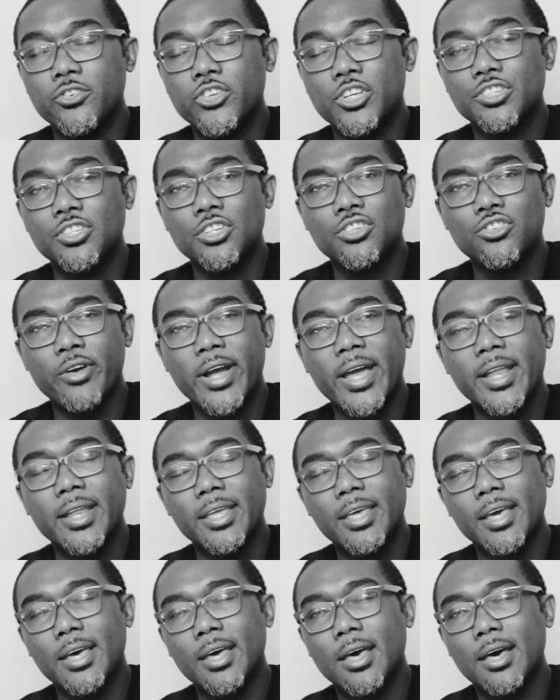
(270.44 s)
just to try to
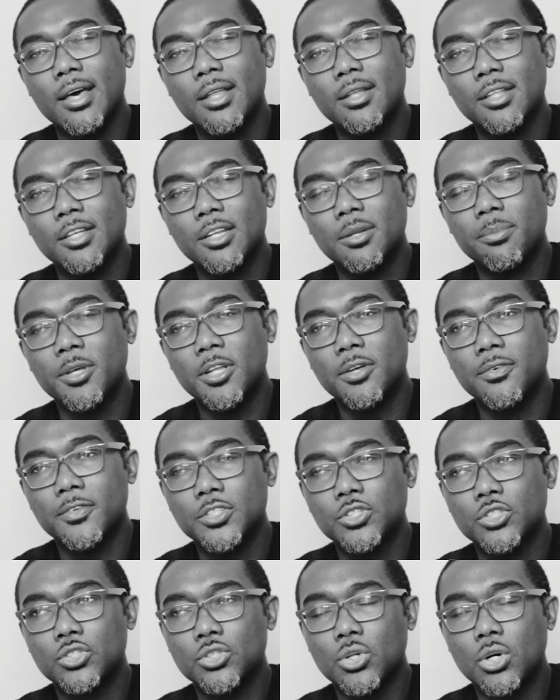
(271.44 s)
get a little bit of a
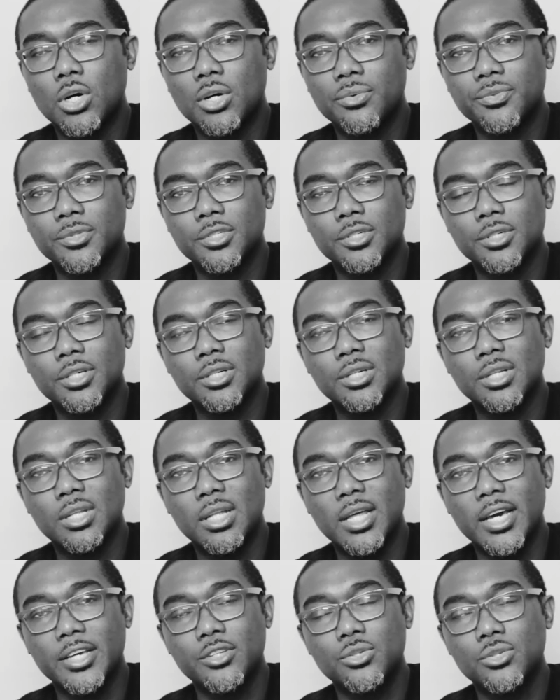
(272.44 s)
softer
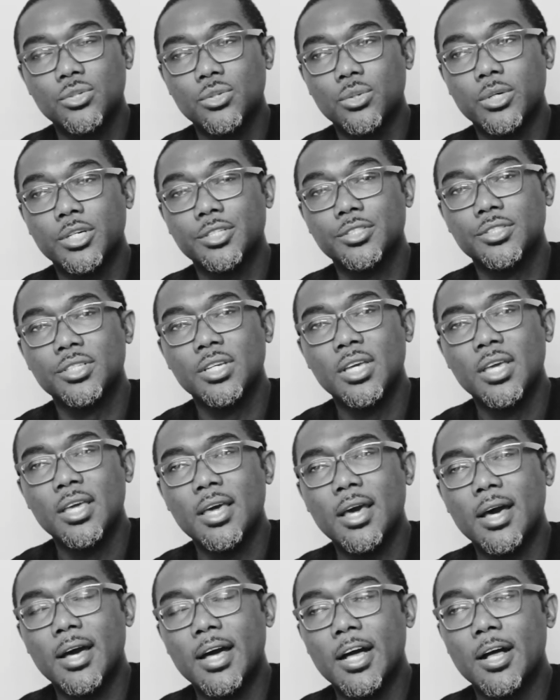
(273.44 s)
light source.
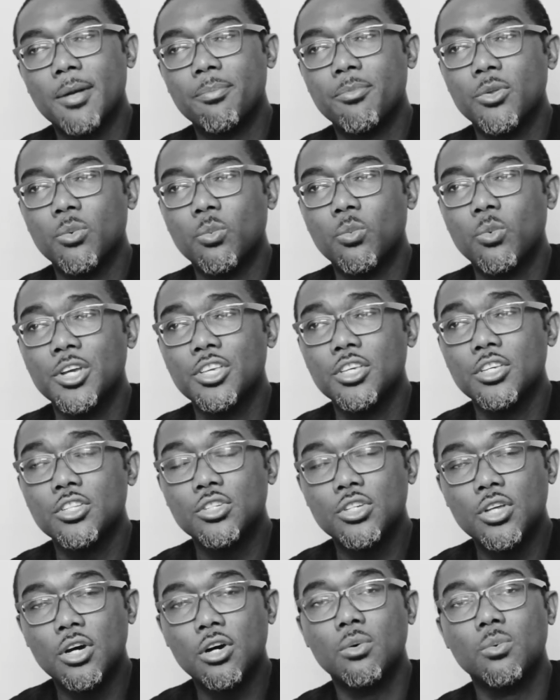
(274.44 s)
What you
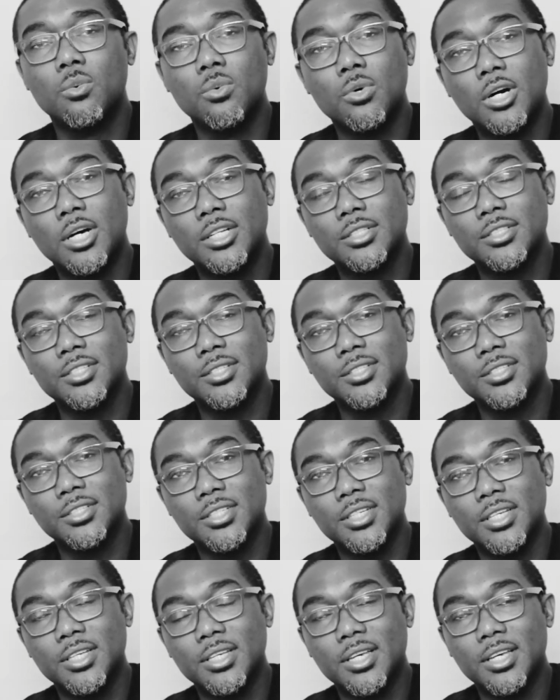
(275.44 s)
don't want to
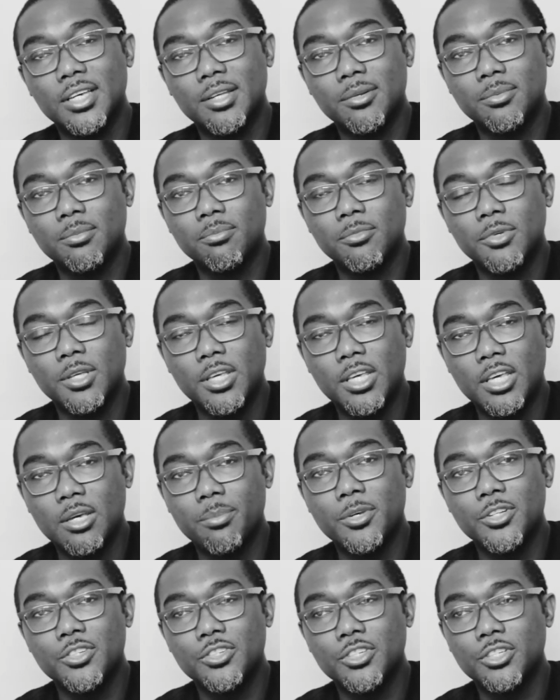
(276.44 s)
see in
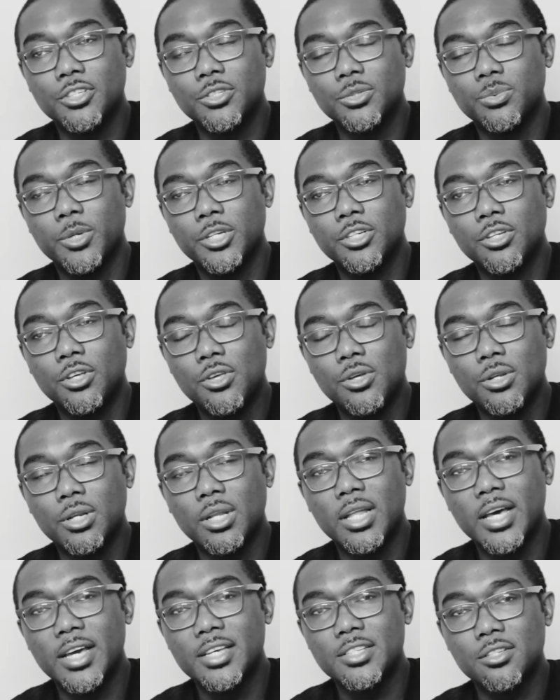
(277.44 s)
images when you
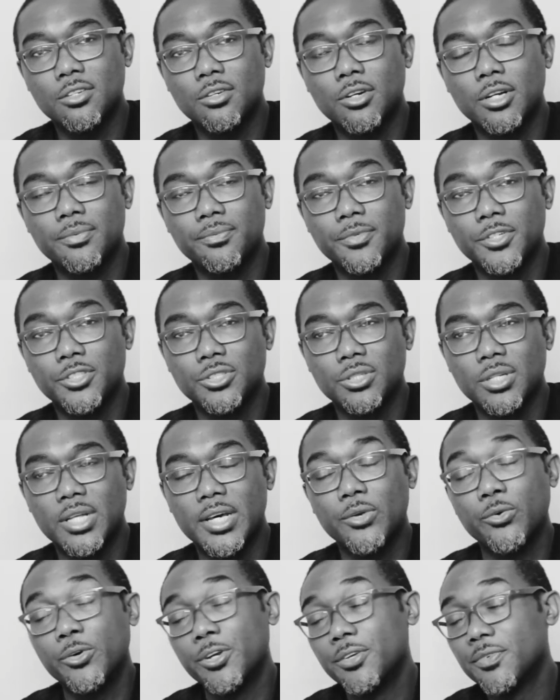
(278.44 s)
utilize an artificial
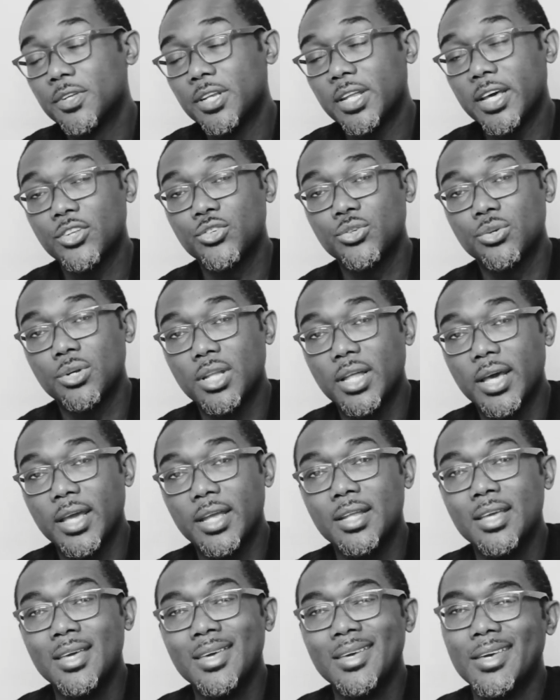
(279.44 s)
light or even natural
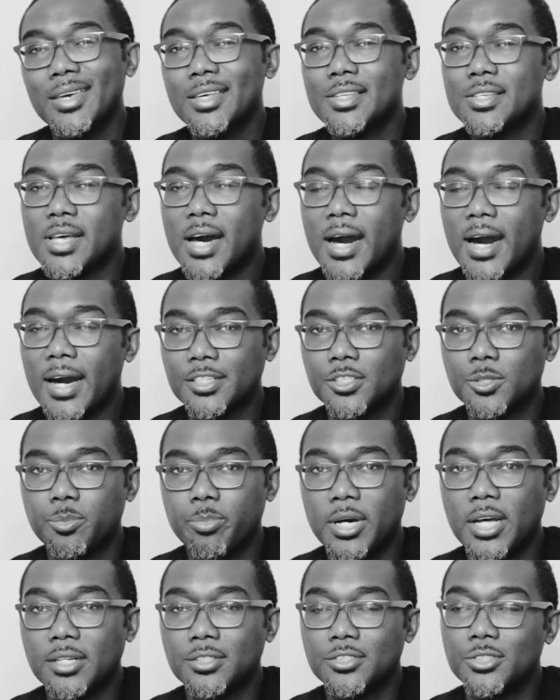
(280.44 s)
light is hot
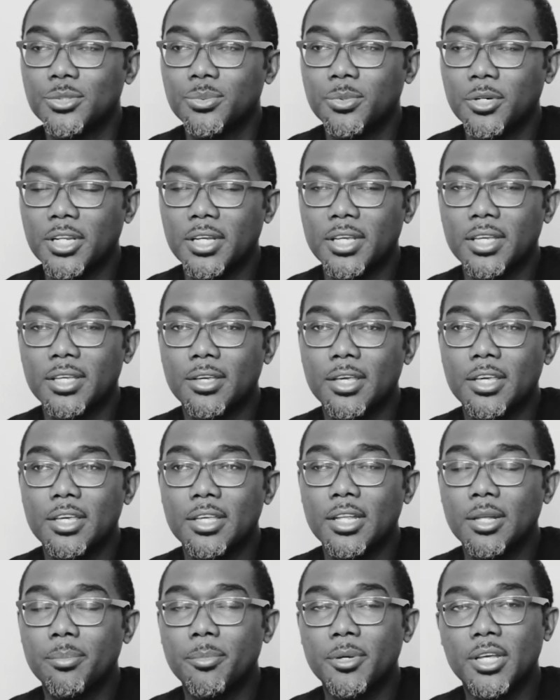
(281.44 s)
spots. You want to
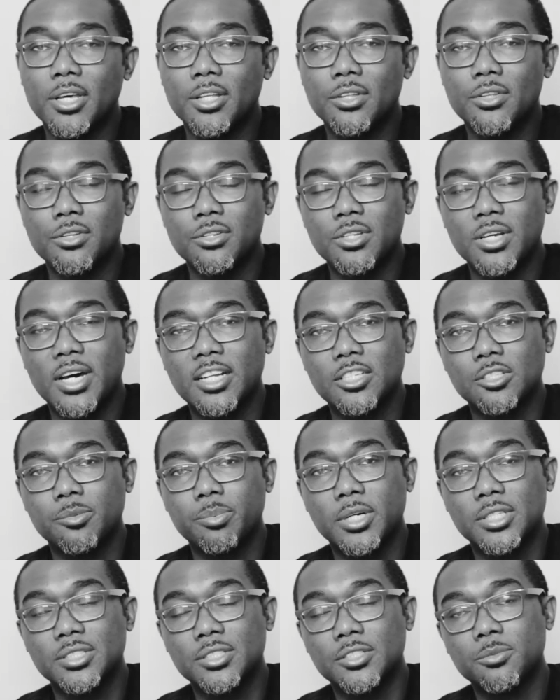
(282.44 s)
eliminate those hot
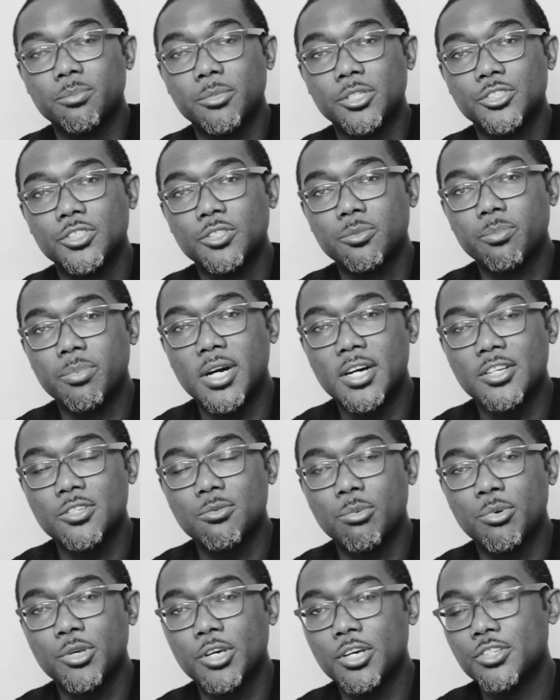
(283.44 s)
spots as much as
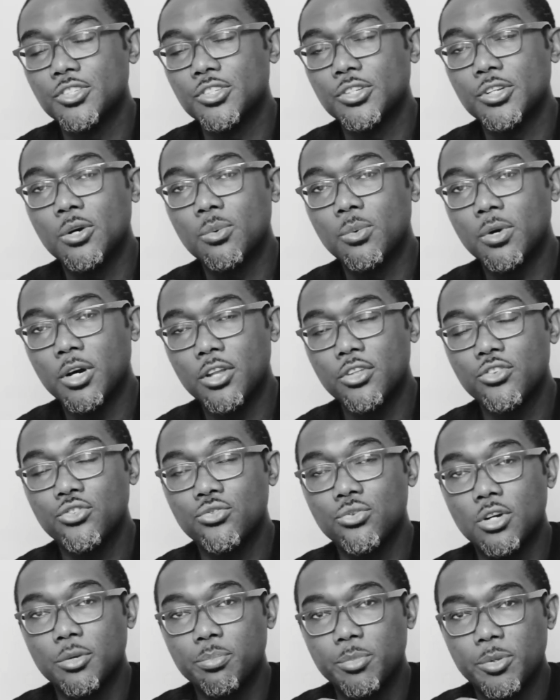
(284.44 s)
possible because you don't want to
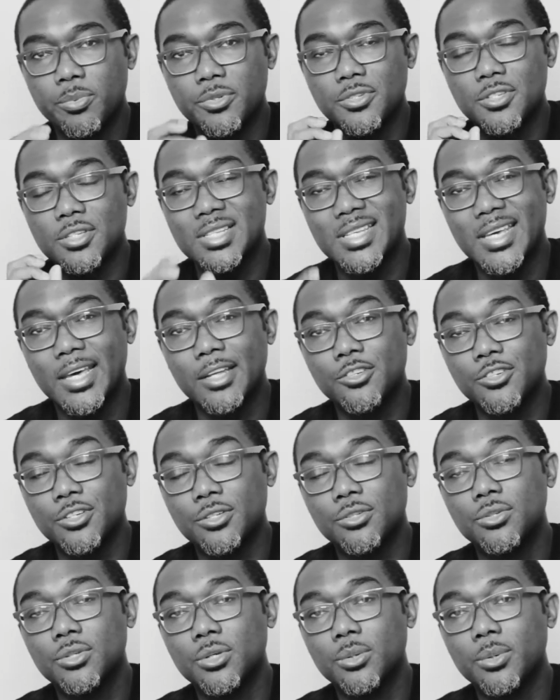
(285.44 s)
draw people's
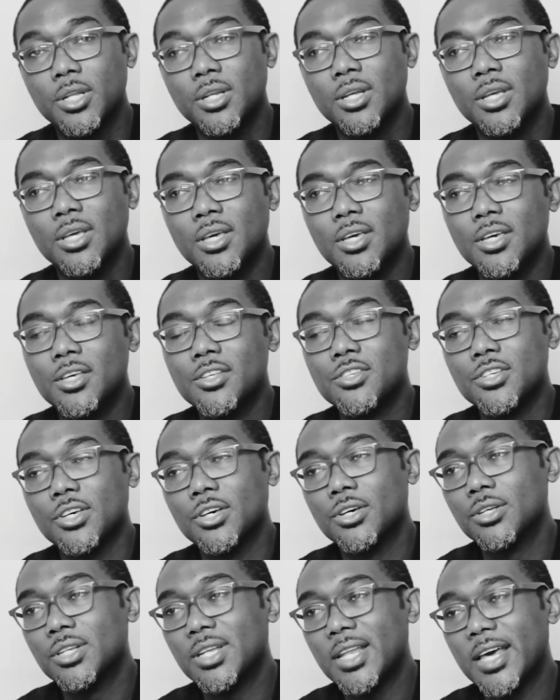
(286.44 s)
attention to it.
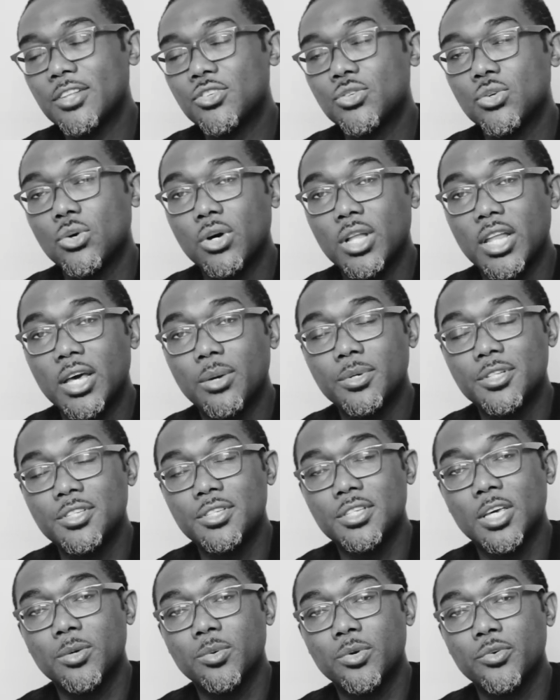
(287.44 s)
So that's all I would
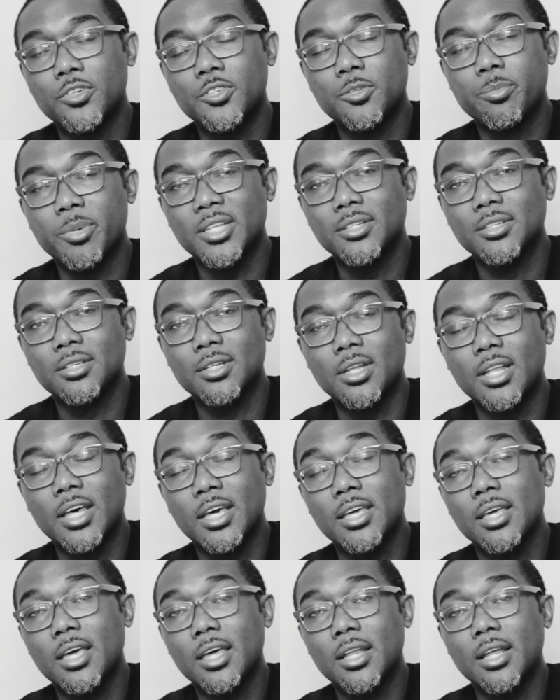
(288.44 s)
say with respect to the
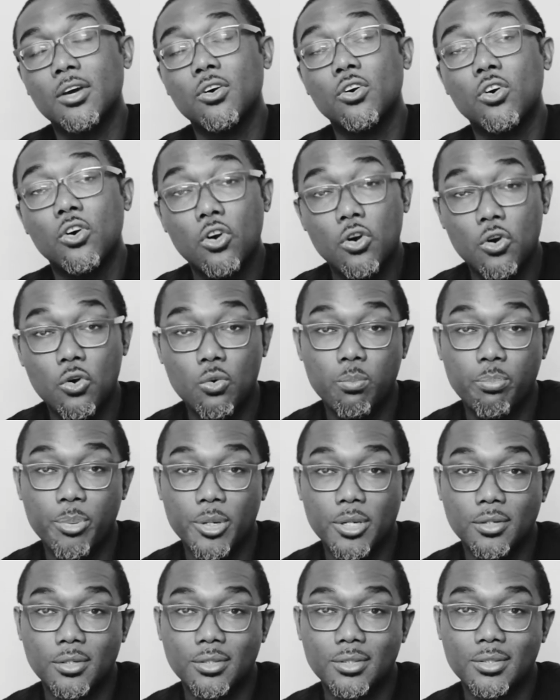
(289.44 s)
light, and I hope
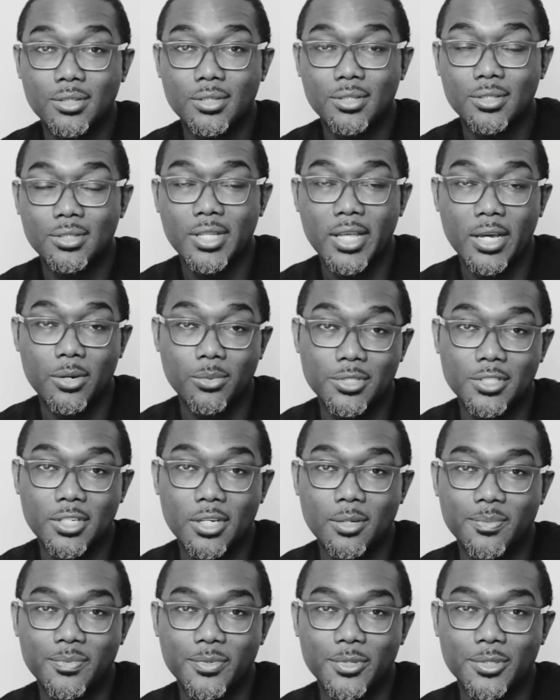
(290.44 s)
that was
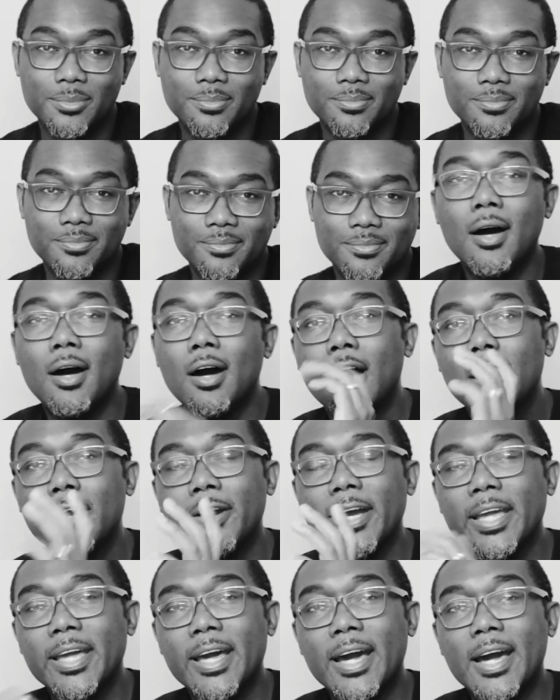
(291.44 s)
helpful. All
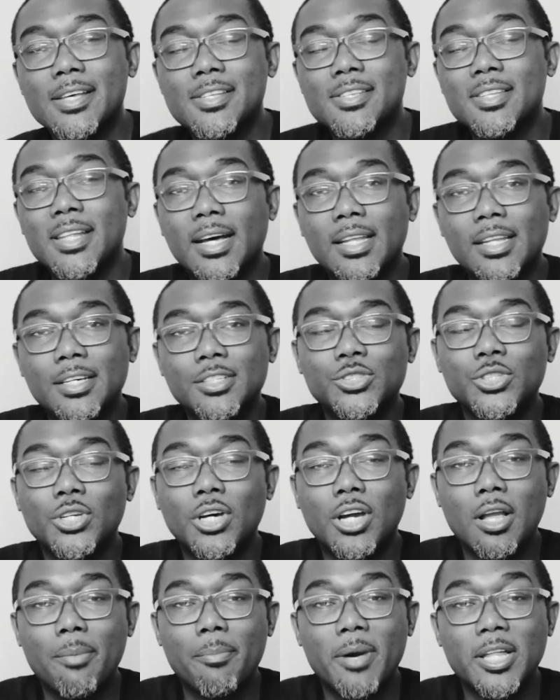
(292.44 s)
right, guys, now let's
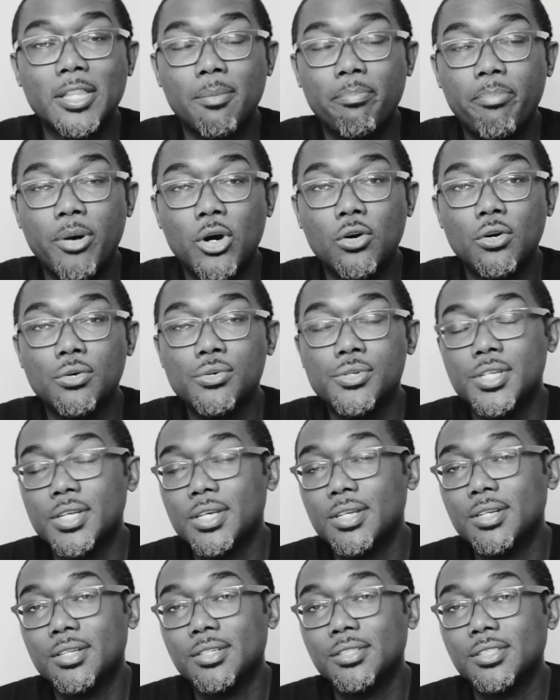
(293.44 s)
talk about the pose
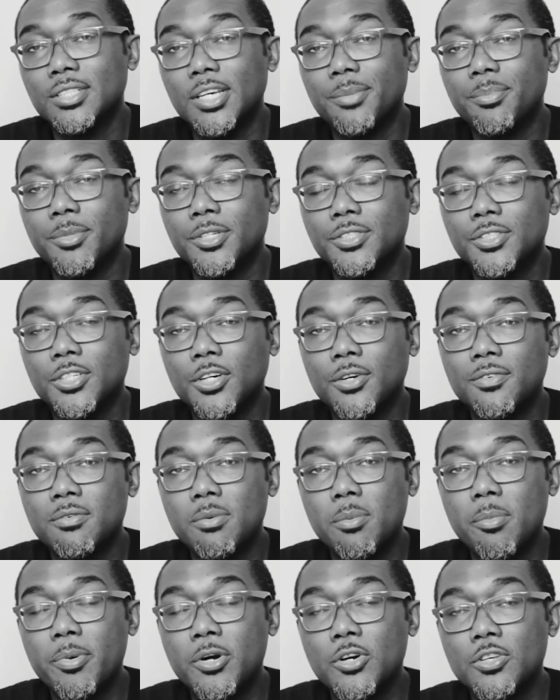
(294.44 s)
in this image. So
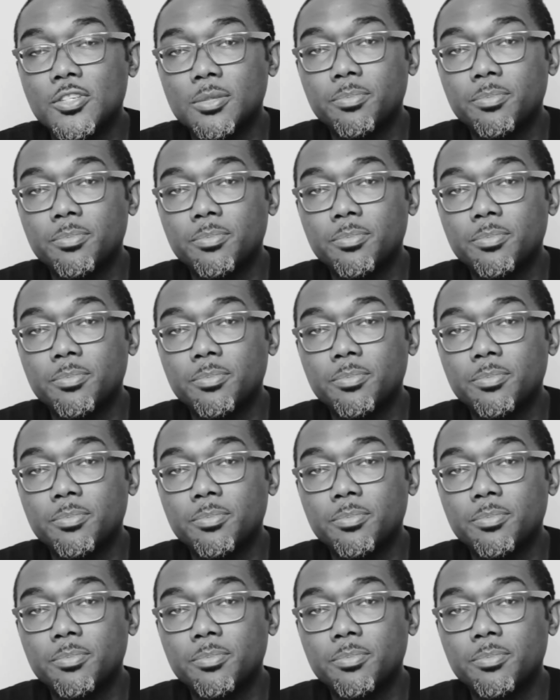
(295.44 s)
from a posing